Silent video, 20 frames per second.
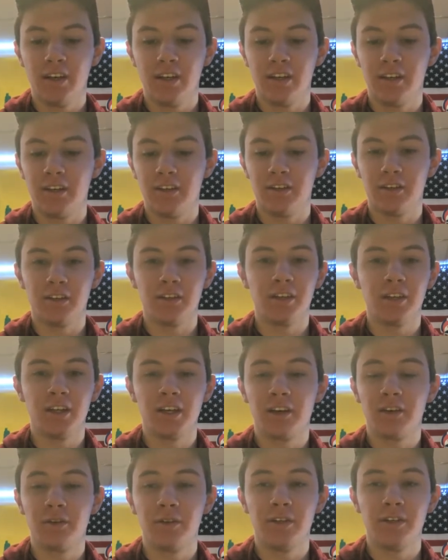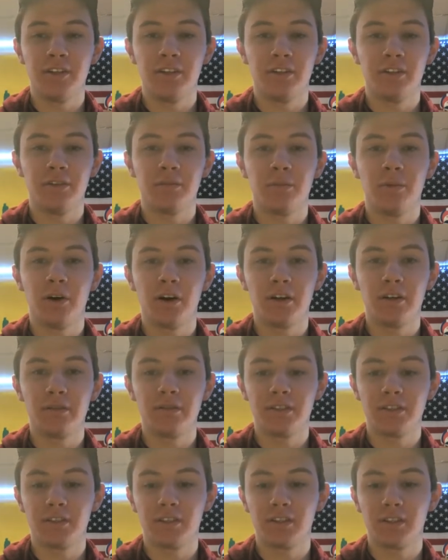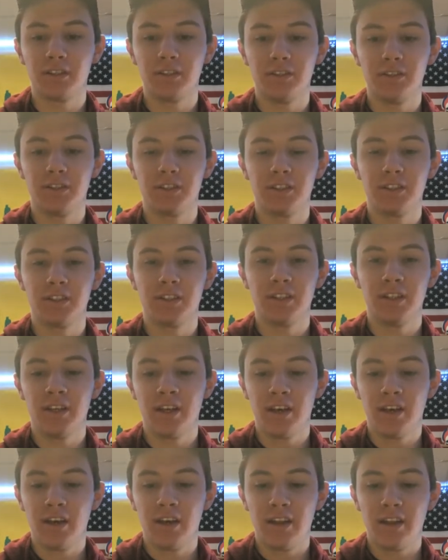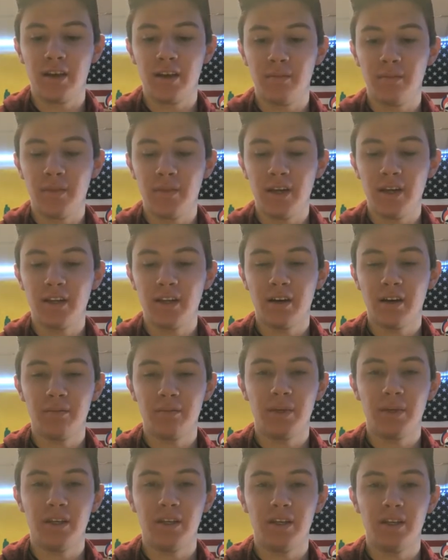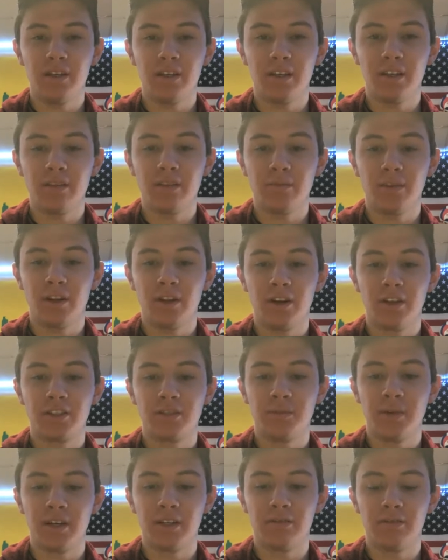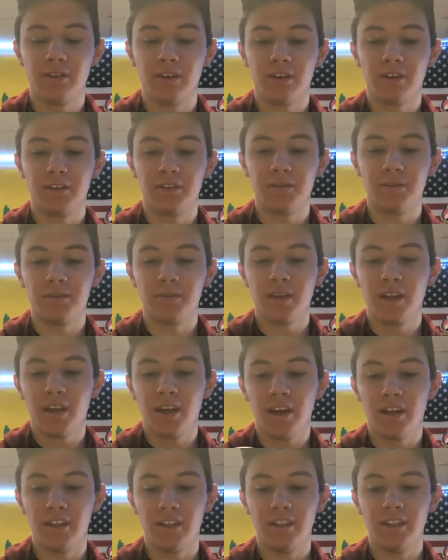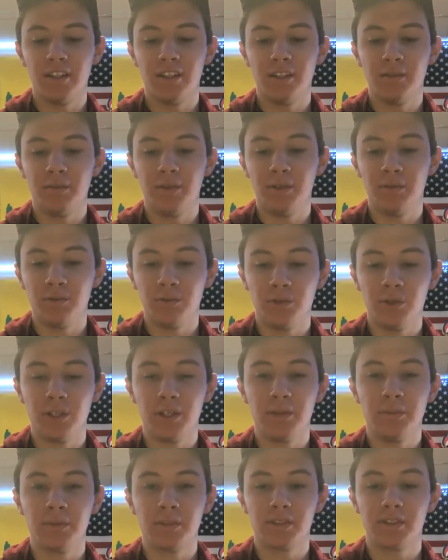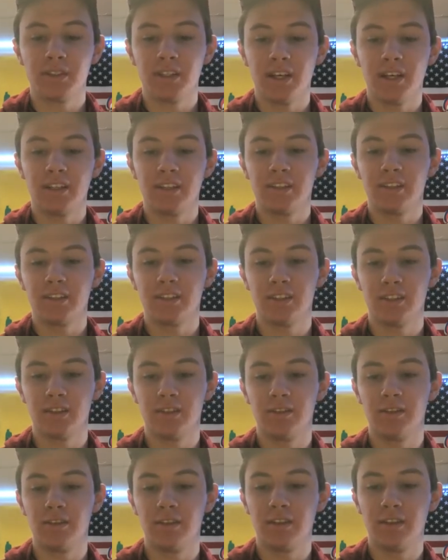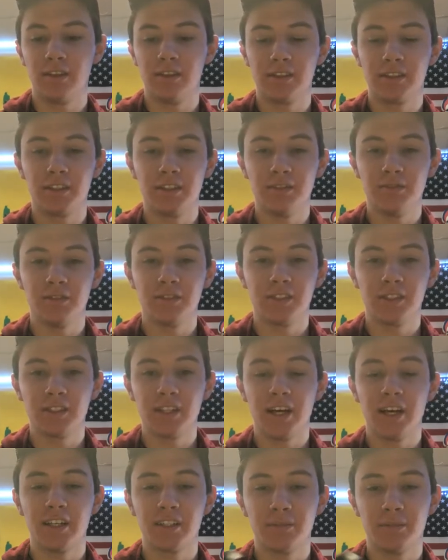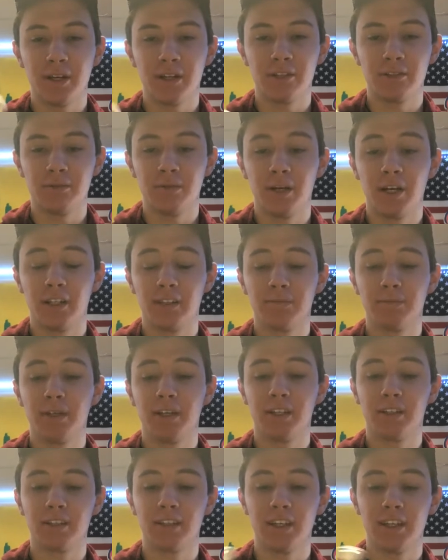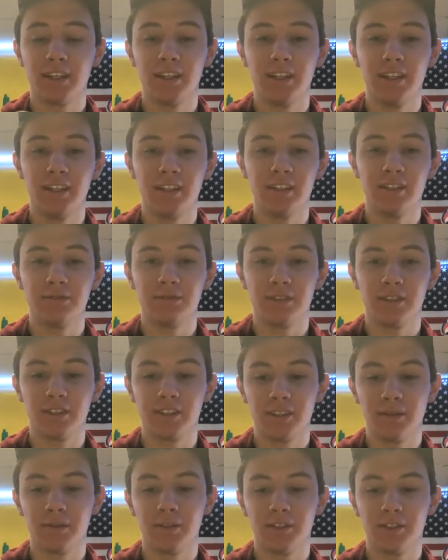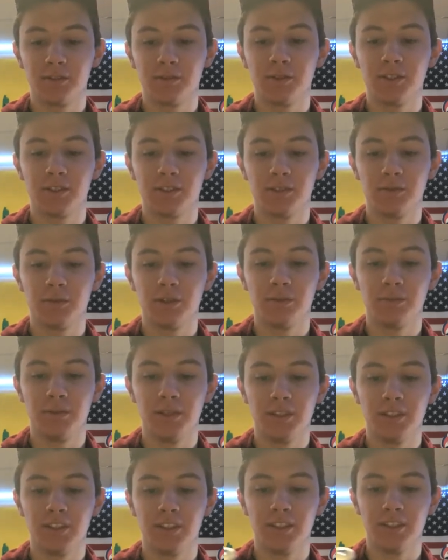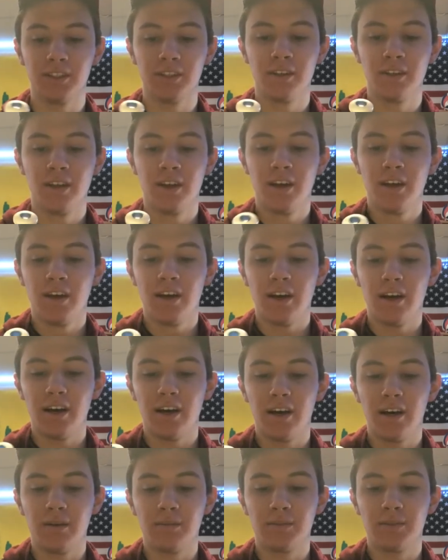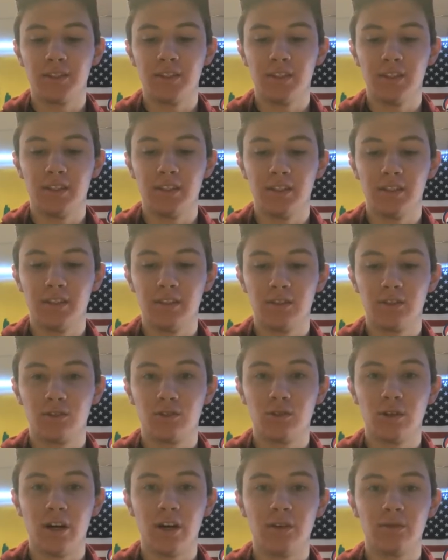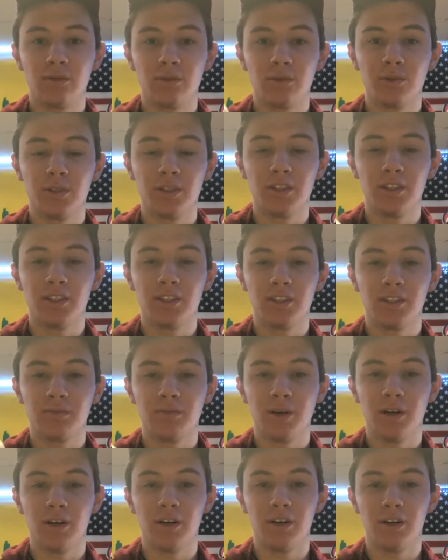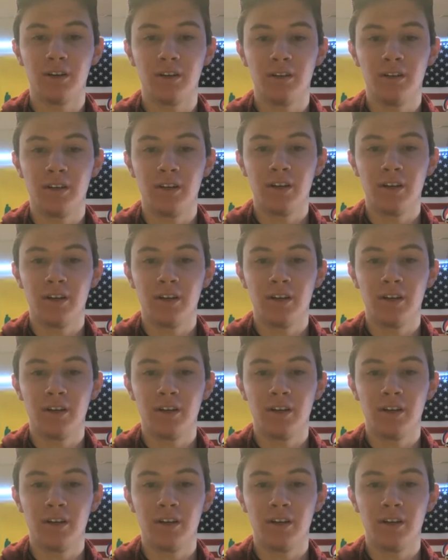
either a liquid or part of a solution that may not be a large amount in volume, and you need it to be really precise. So there's different size micropipettes like these, for example, this one's the 1 milliliter, to draw really small